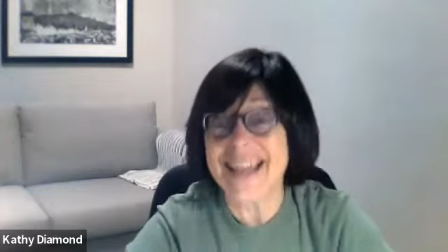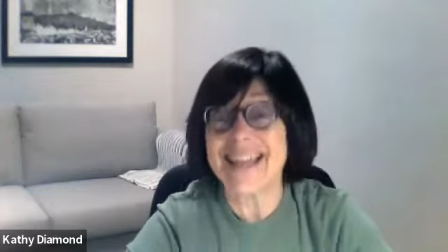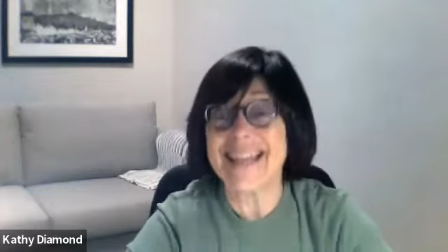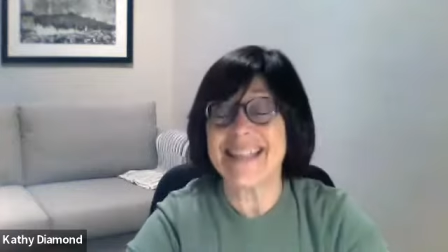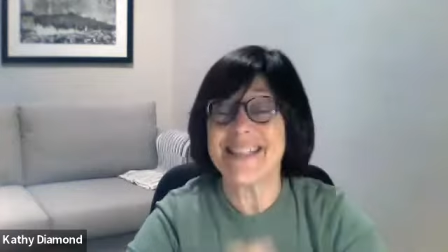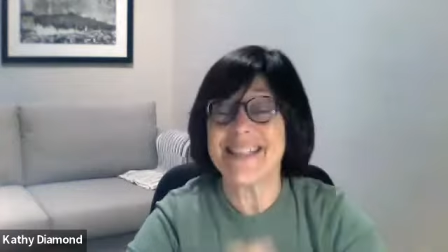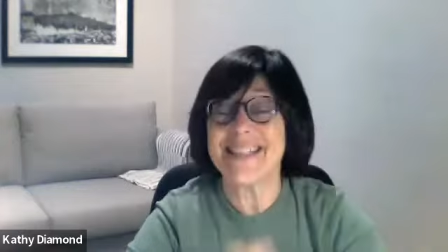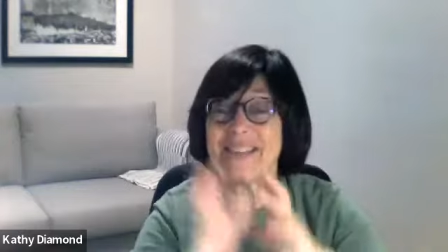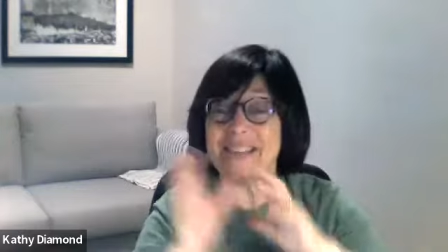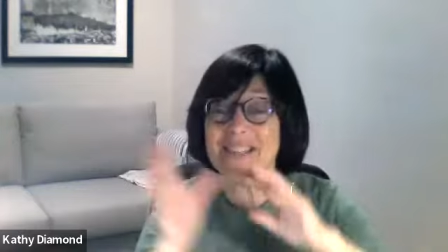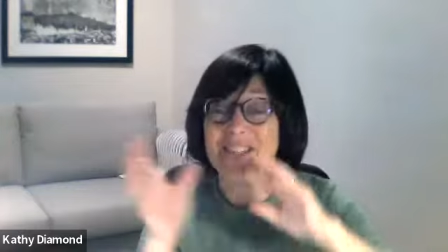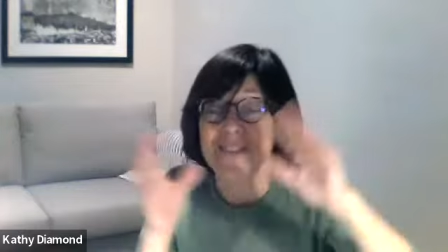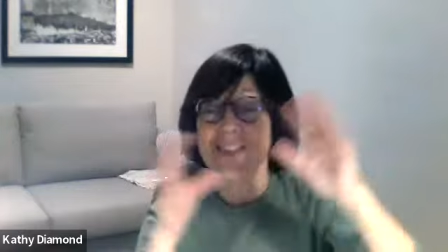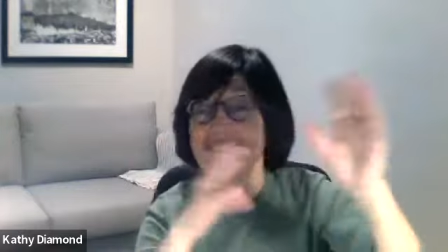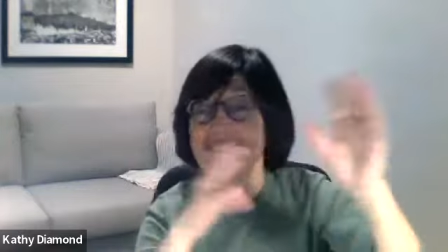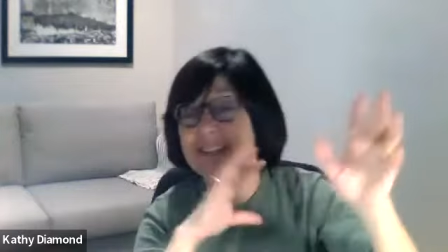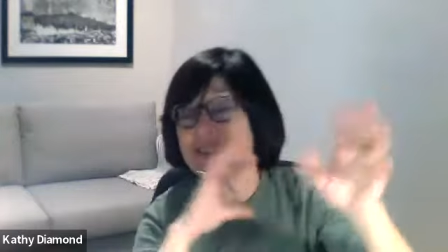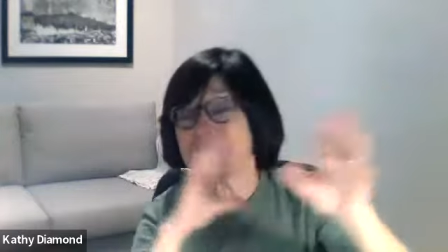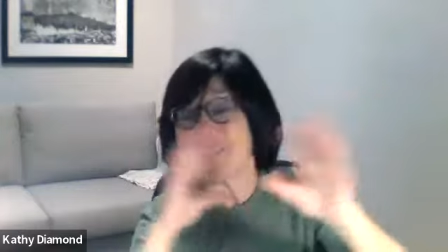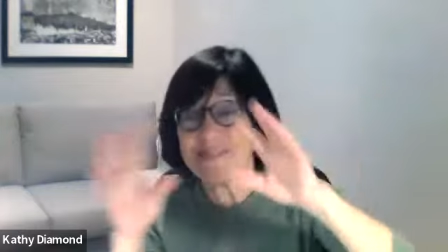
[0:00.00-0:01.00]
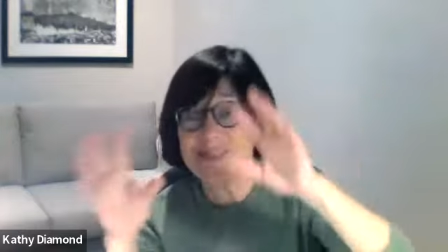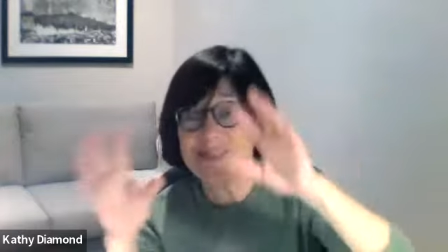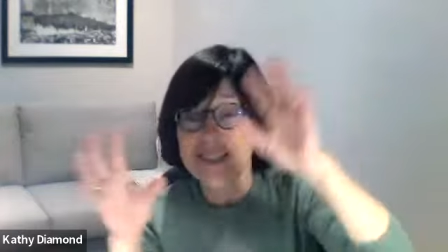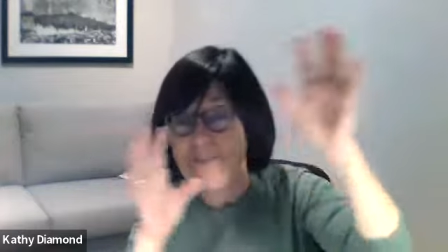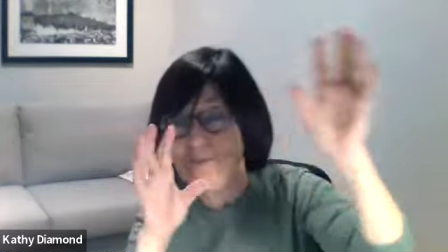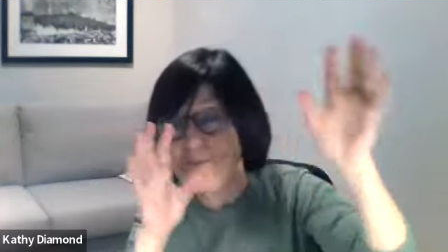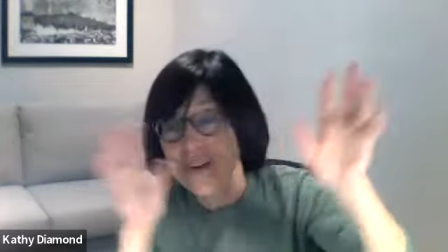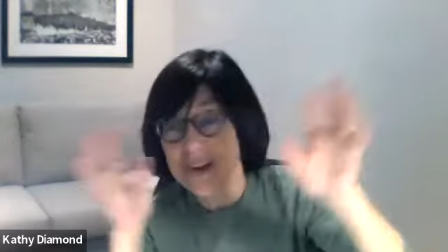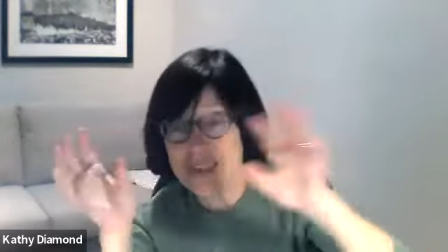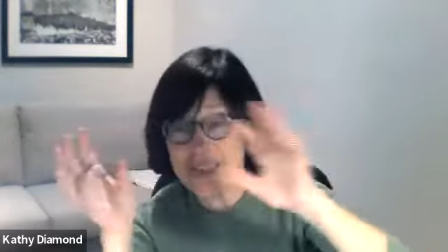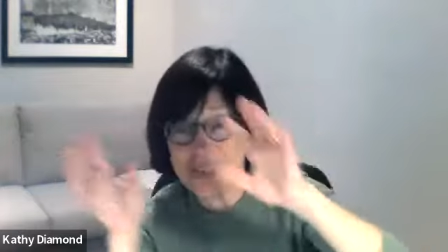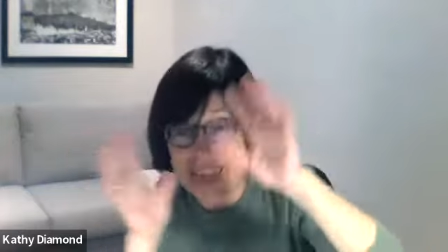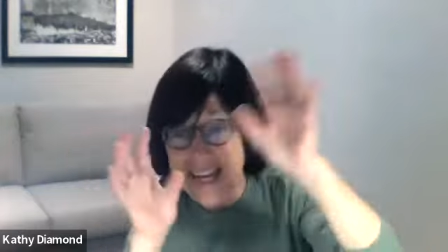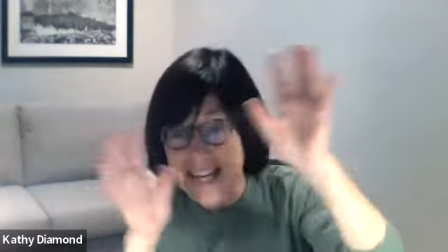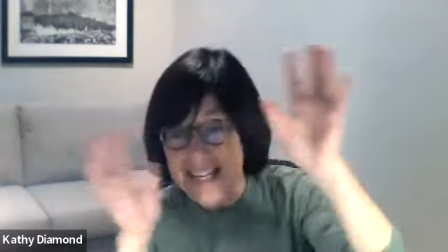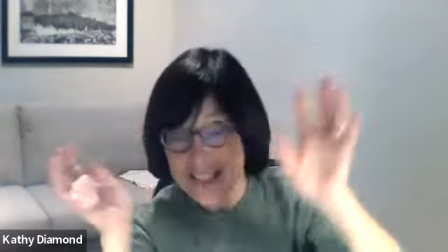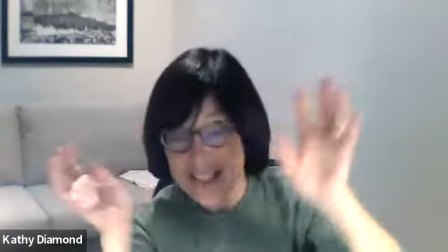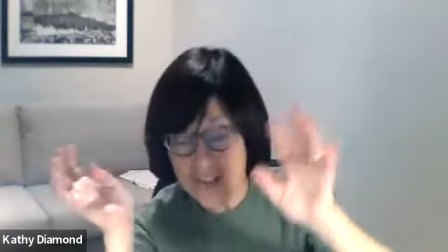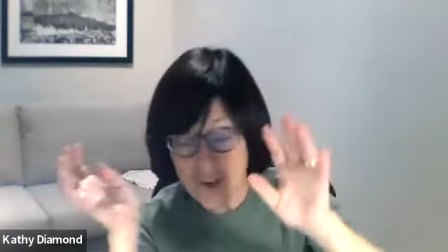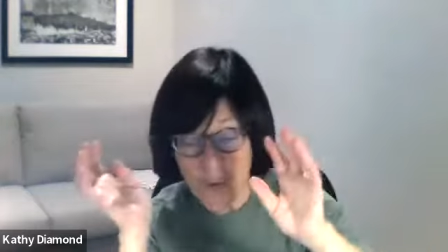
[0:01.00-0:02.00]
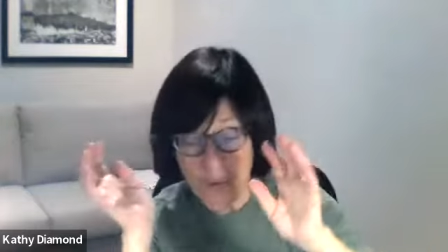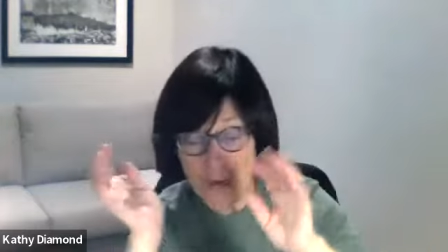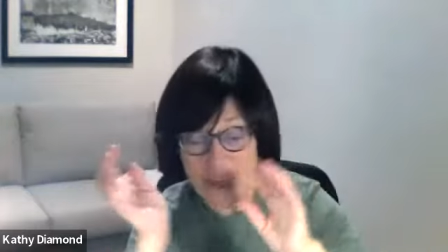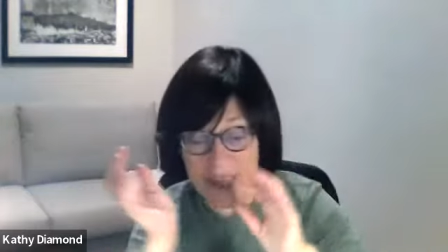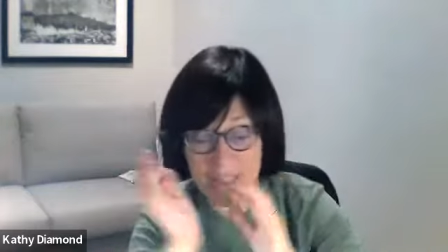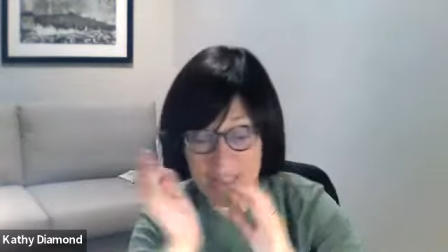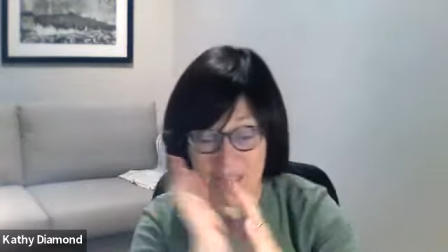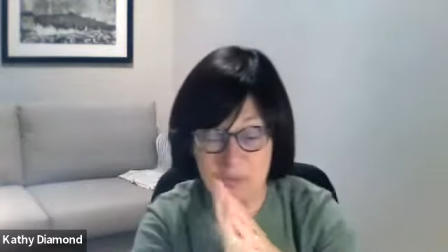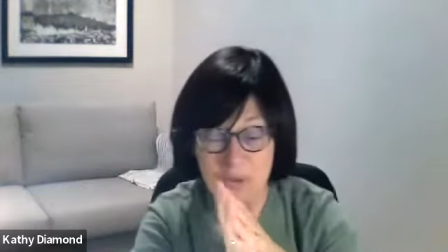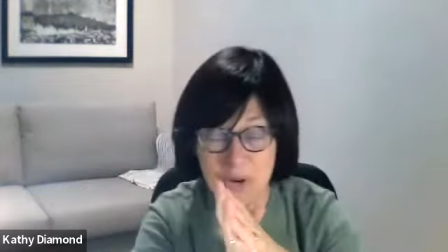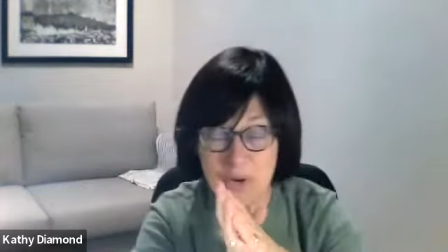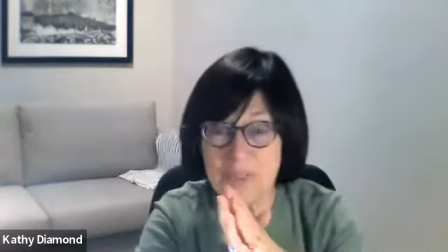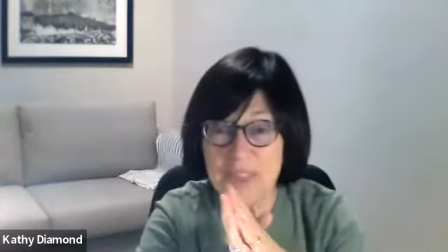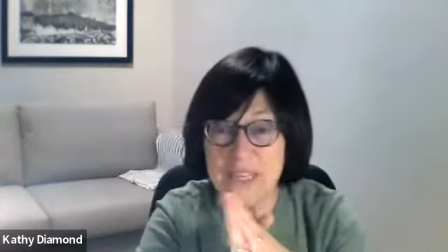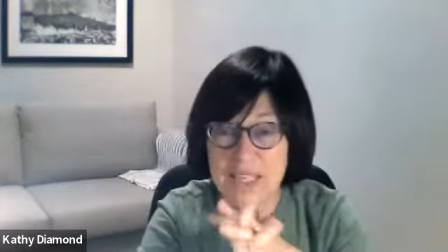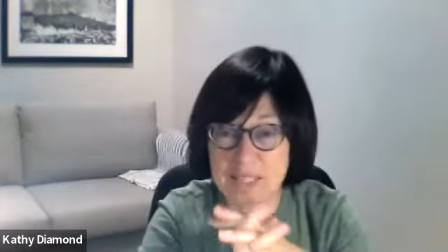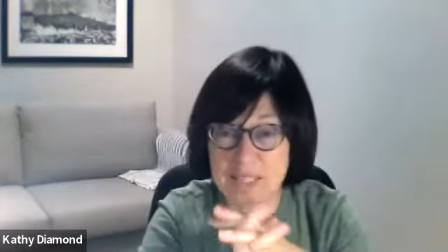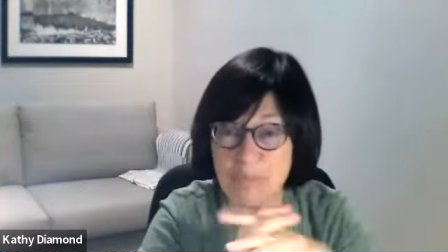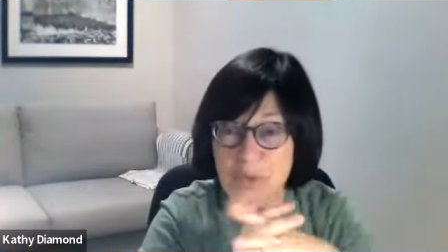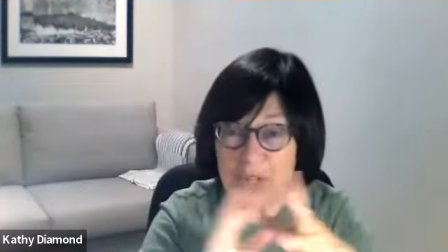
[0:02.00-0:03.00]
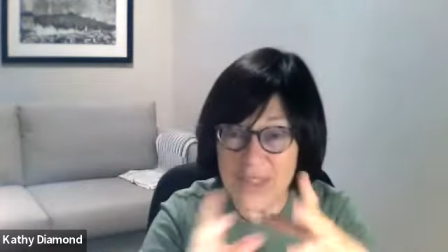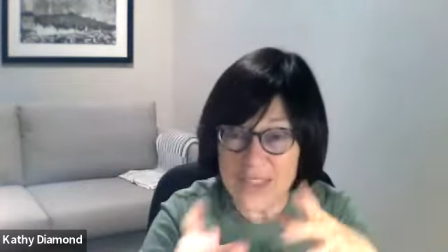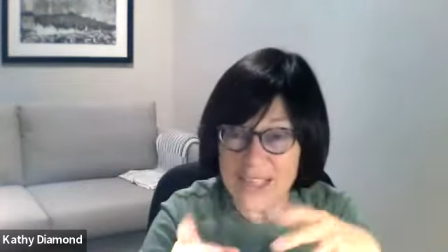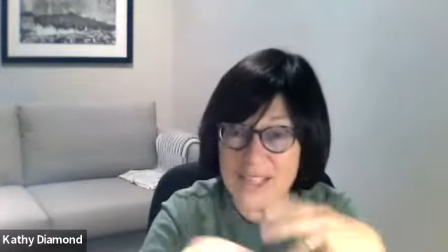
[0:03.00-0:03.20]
And so there's there are different things going through this book.